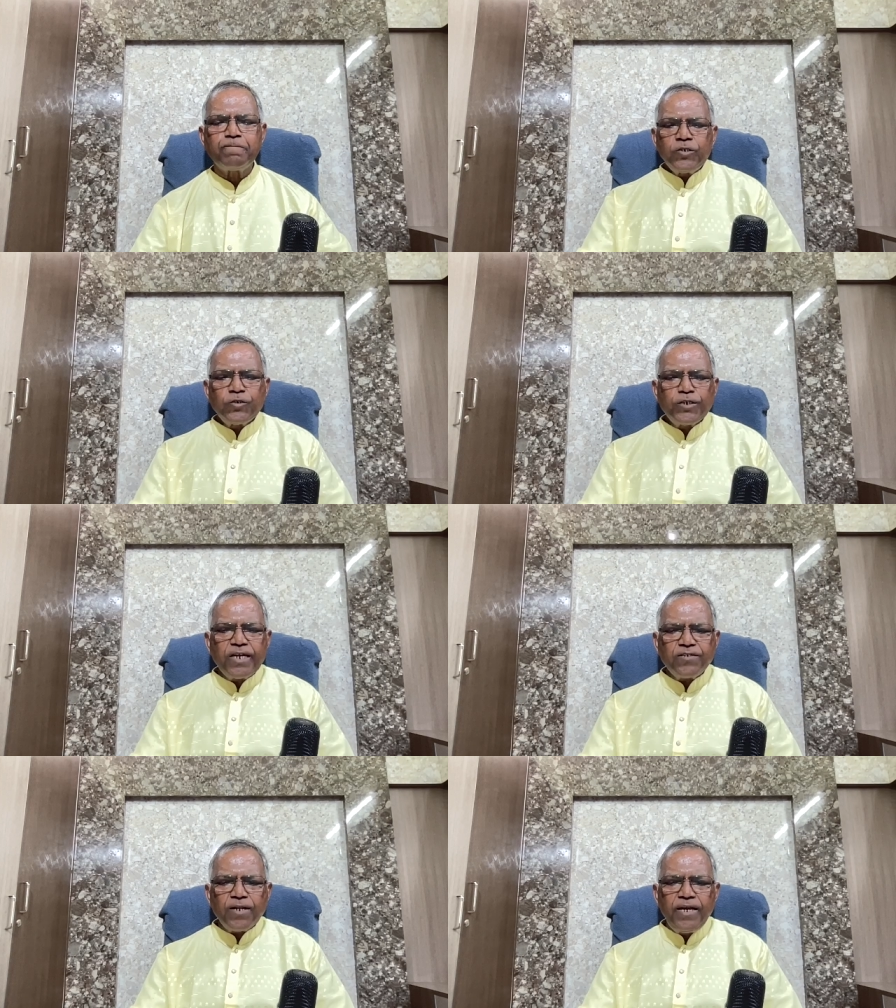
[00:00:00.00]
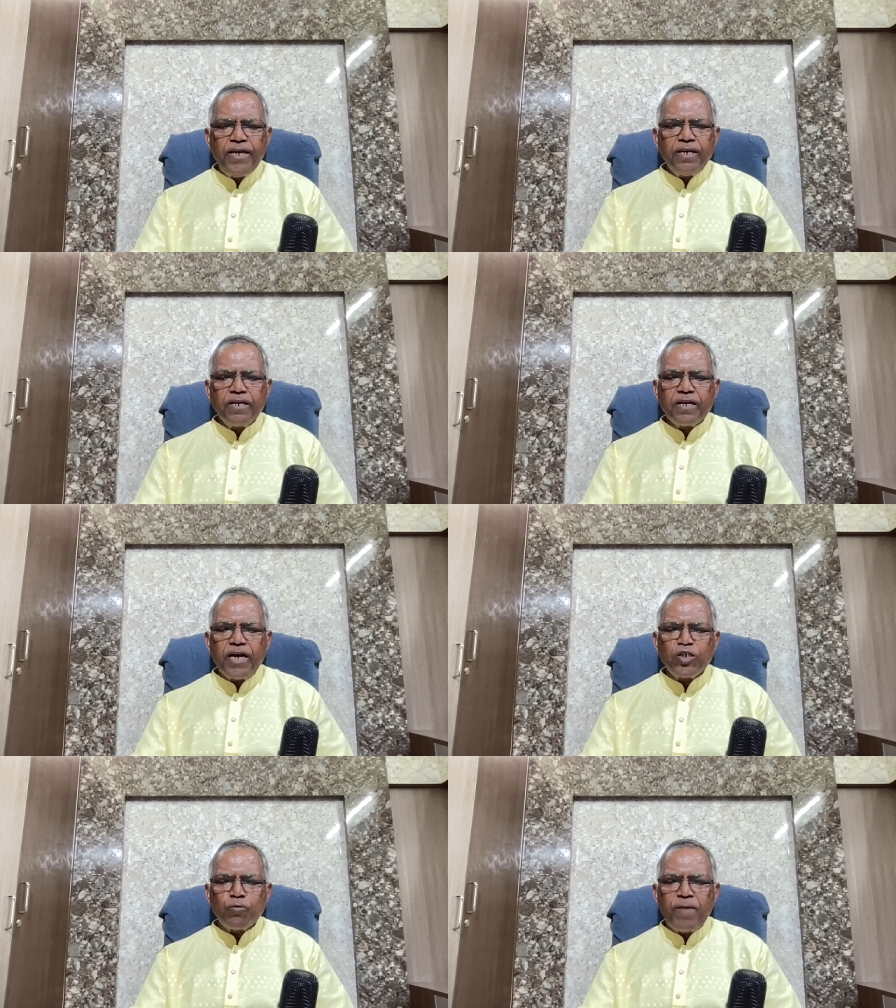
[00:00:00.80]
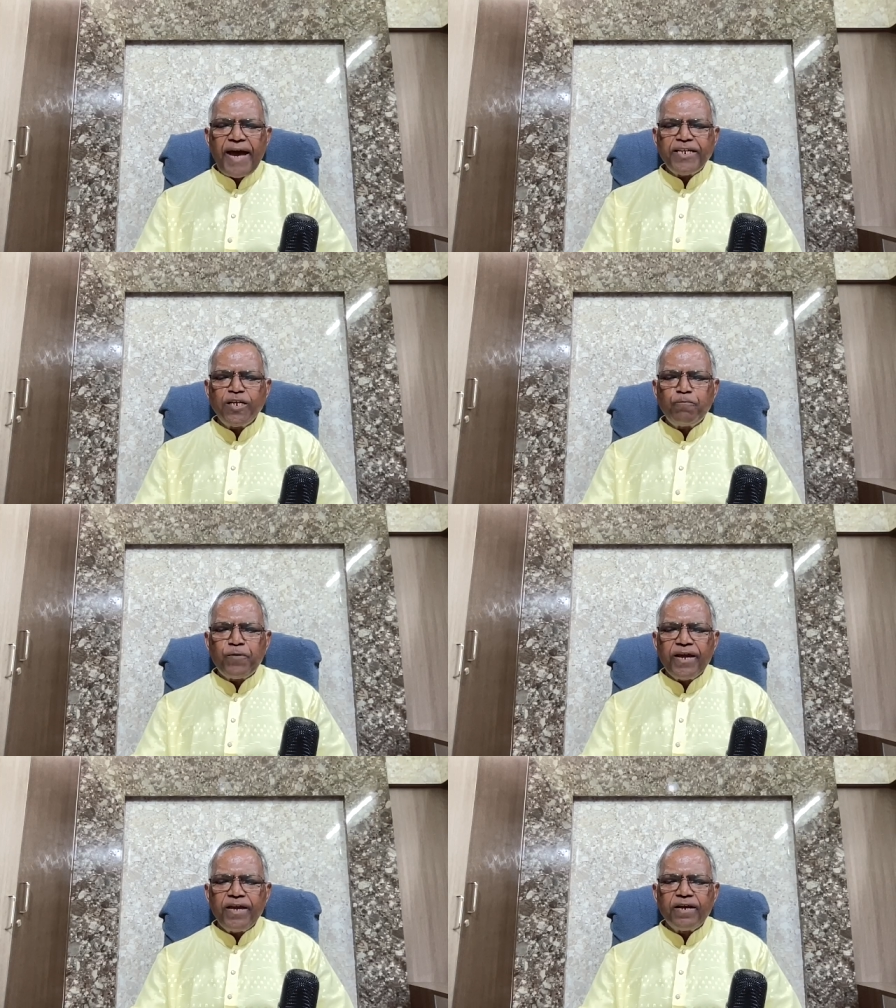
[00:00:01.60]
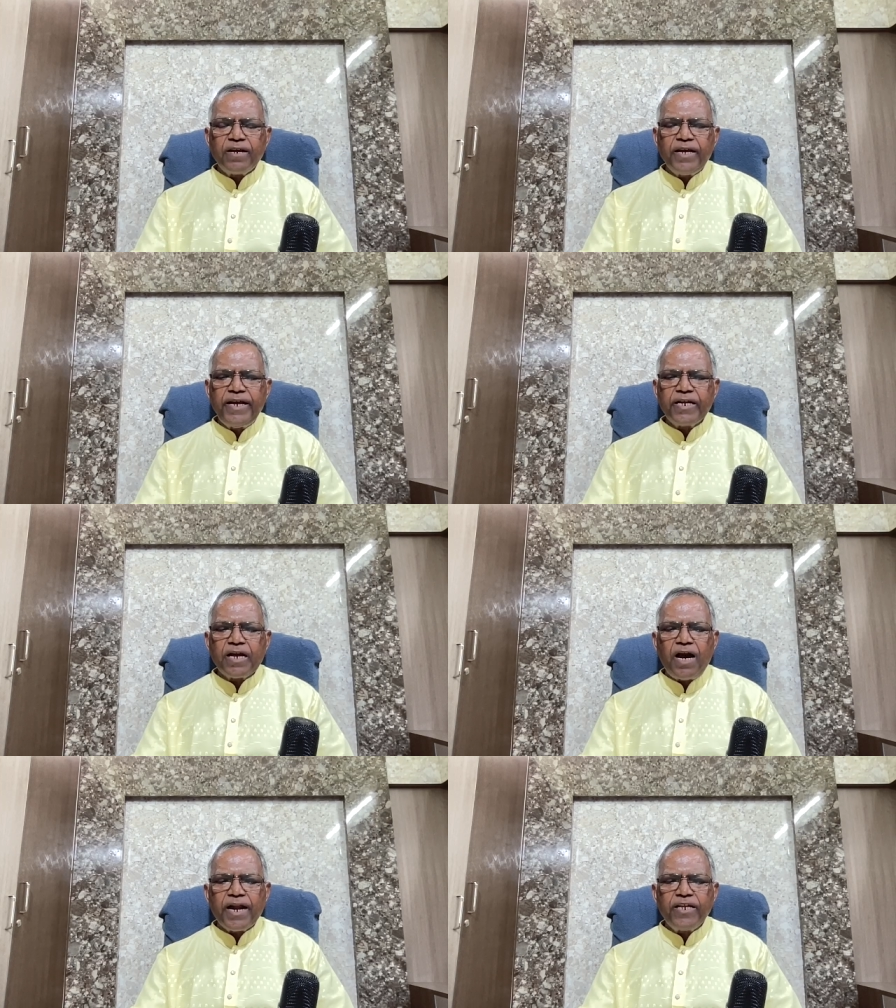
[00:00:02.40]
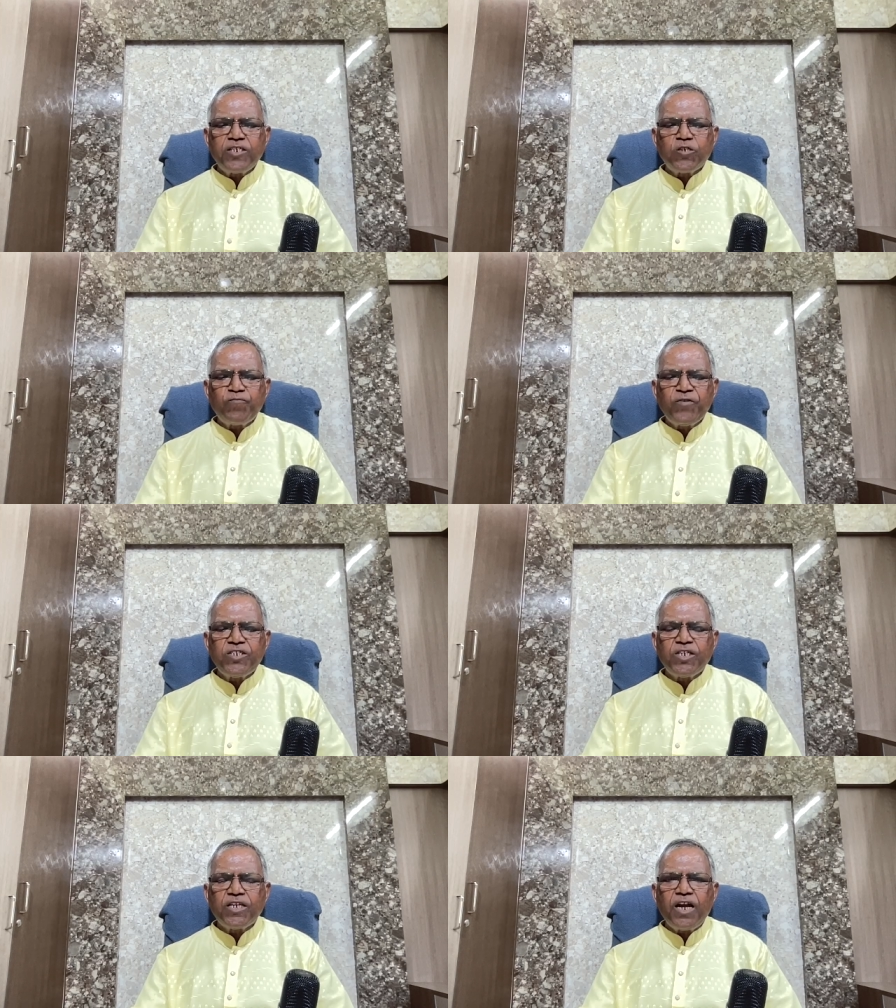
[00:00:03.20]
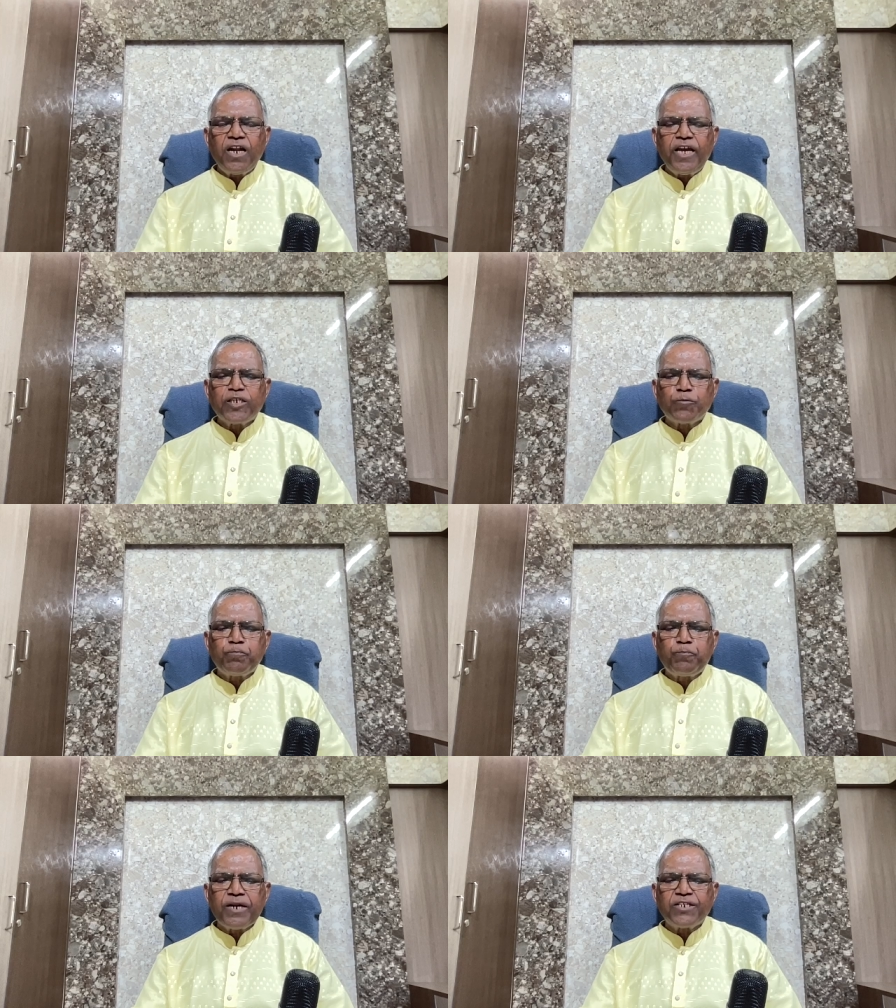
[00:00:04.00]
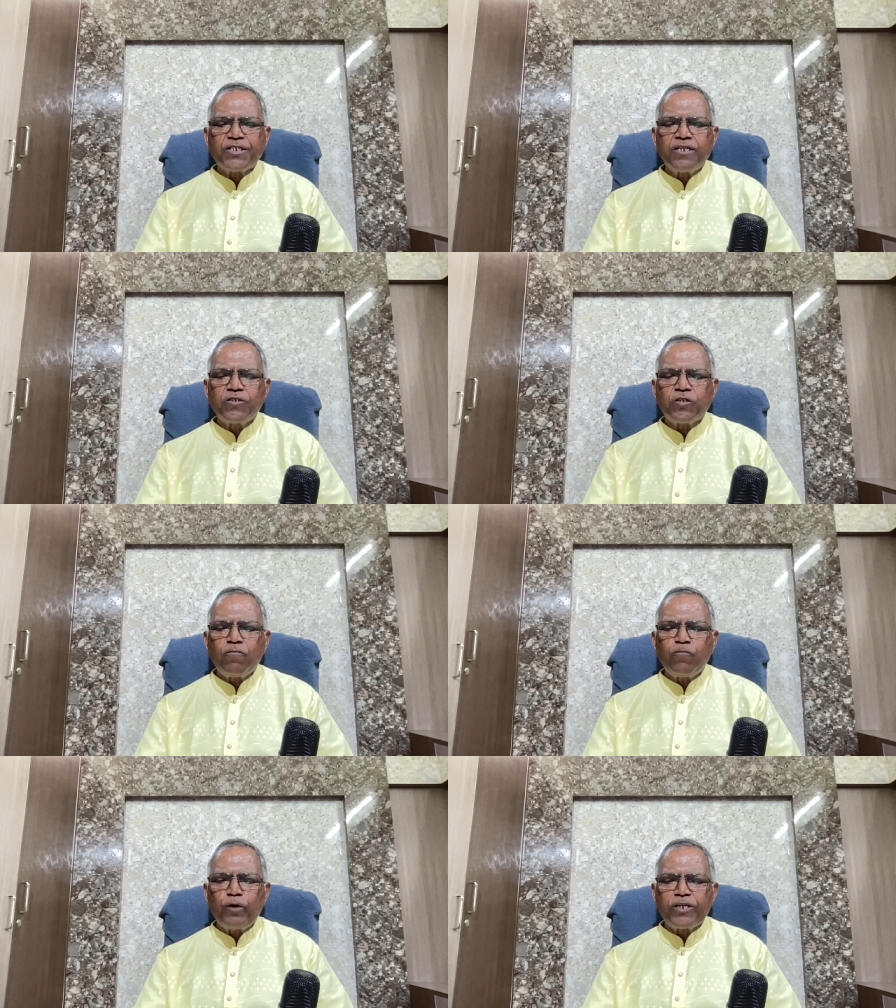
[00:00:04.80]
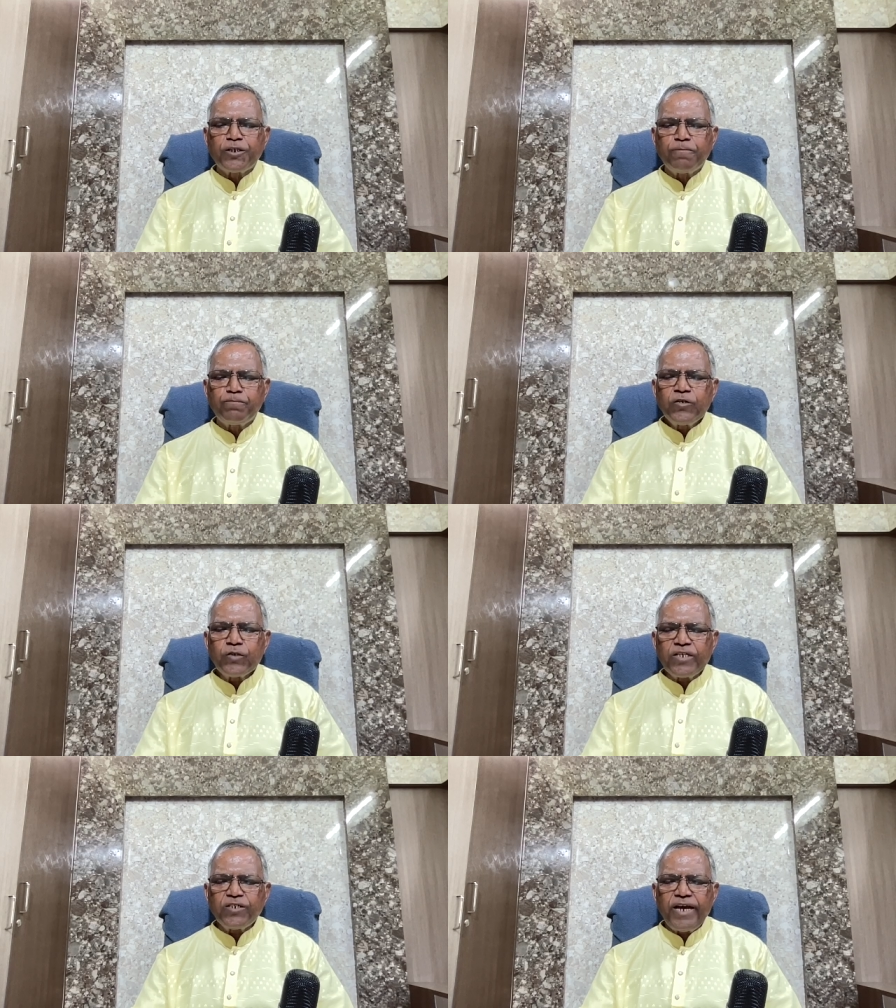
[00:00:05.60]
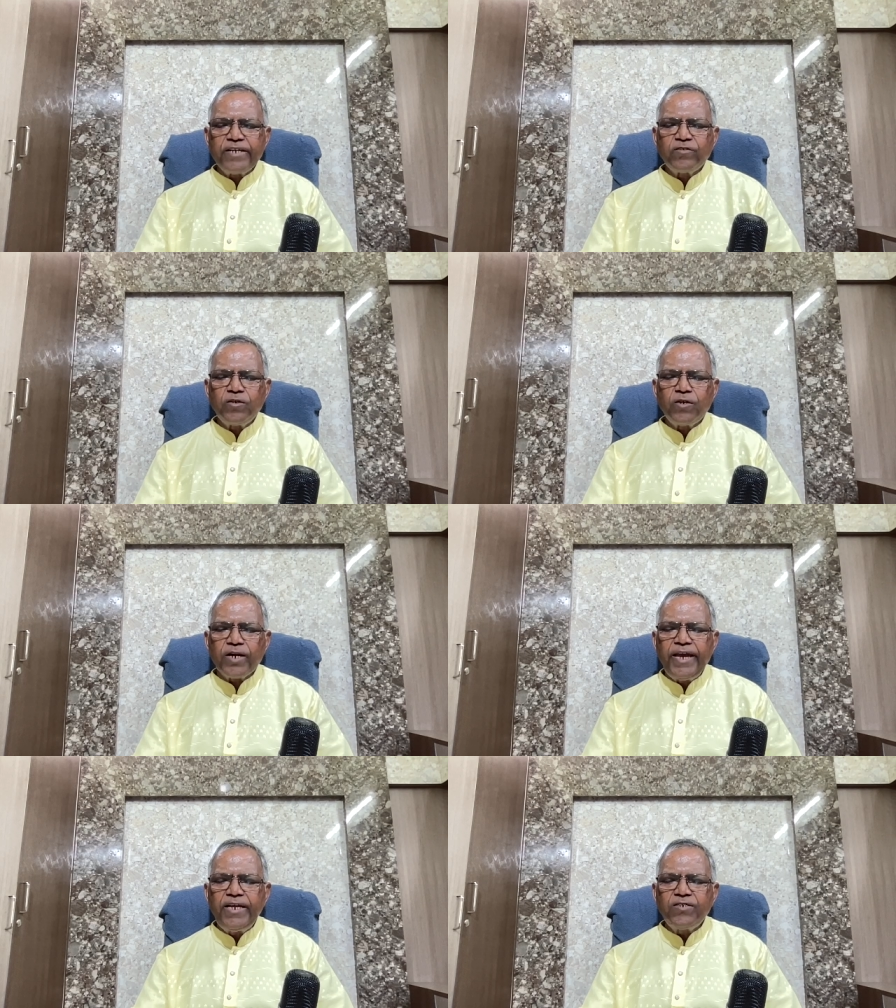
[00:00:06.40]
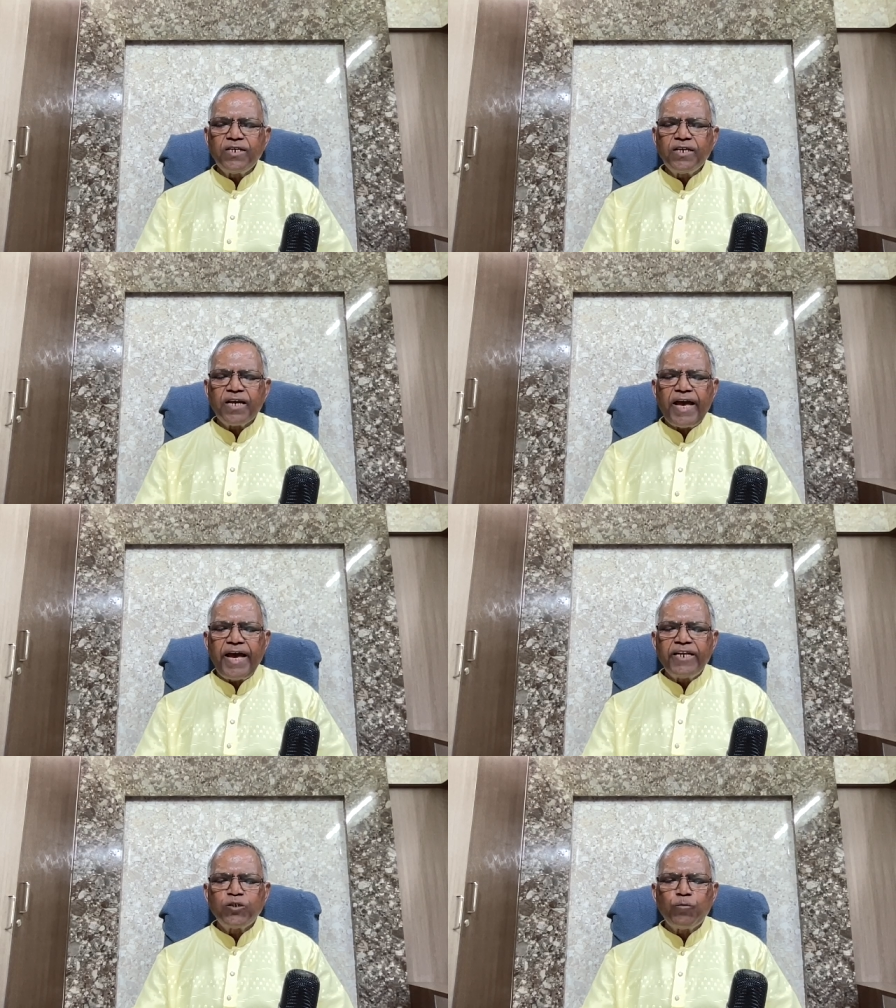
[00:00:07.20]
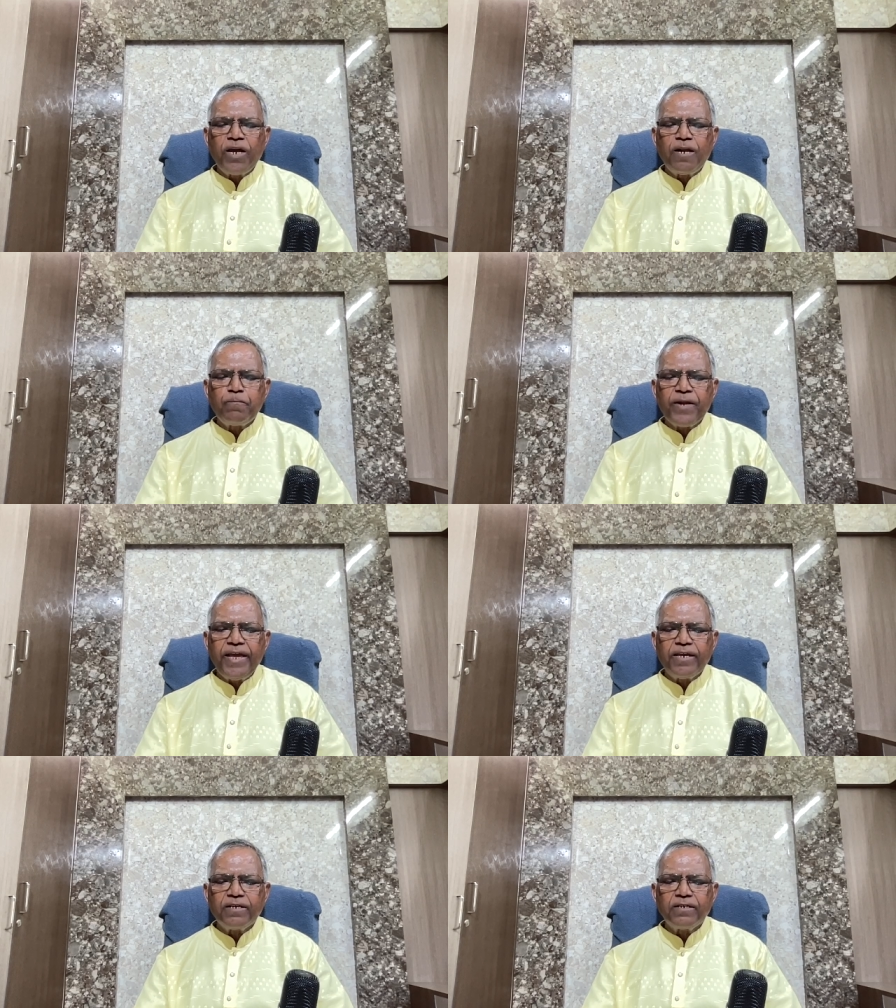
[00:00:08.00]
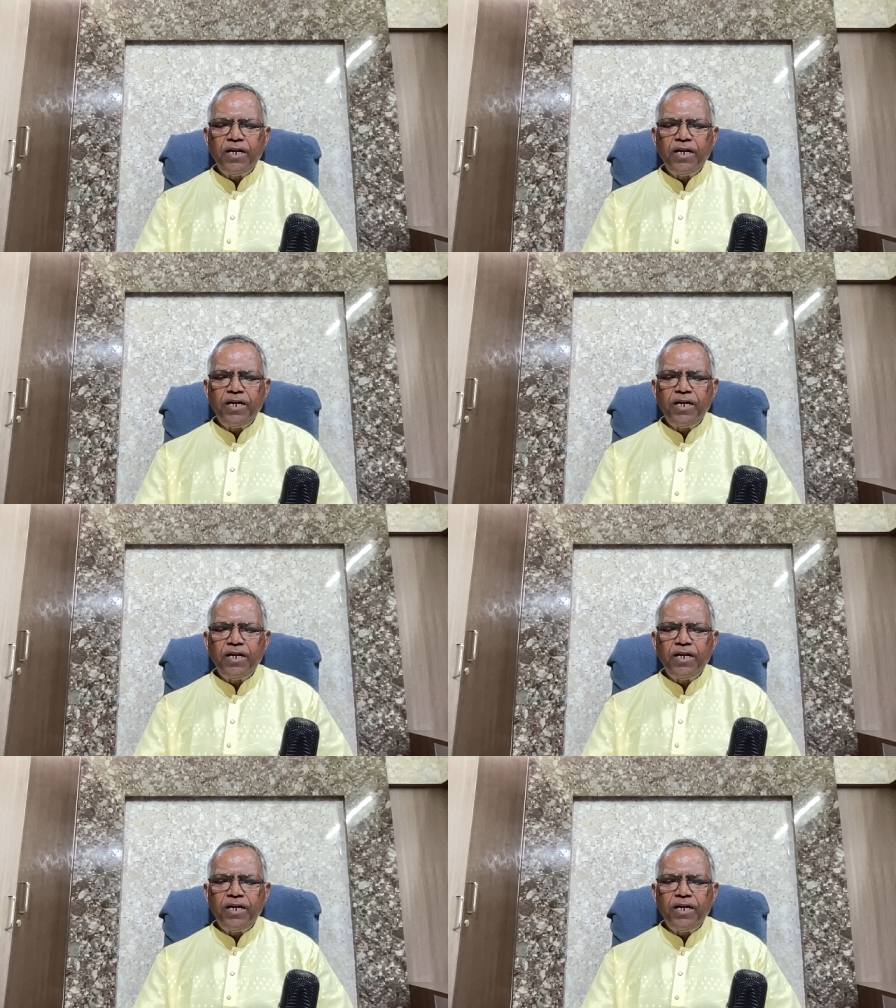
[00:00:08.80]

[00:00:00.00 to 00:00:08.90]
Sixthly, charismatic prayer encourages physical expressions of worship such as raising hands while praying,